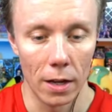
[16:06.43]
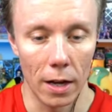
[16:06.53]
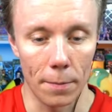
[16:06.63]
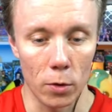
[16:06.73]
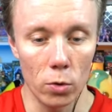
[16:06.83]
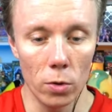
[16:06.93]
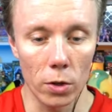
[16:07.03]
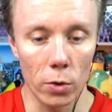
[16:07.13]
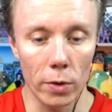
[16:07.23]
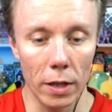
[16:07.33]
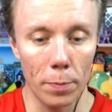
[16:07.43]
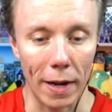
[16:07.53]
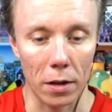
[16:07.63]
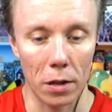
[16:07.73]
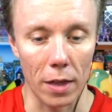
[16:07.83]
Um, oh, look at all these
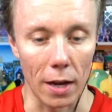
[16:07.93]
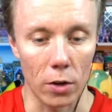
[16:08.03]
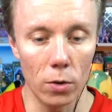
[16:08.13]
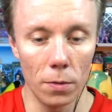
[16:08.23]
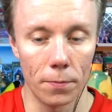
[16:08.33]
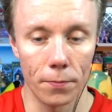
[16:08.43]
packs. Thank you.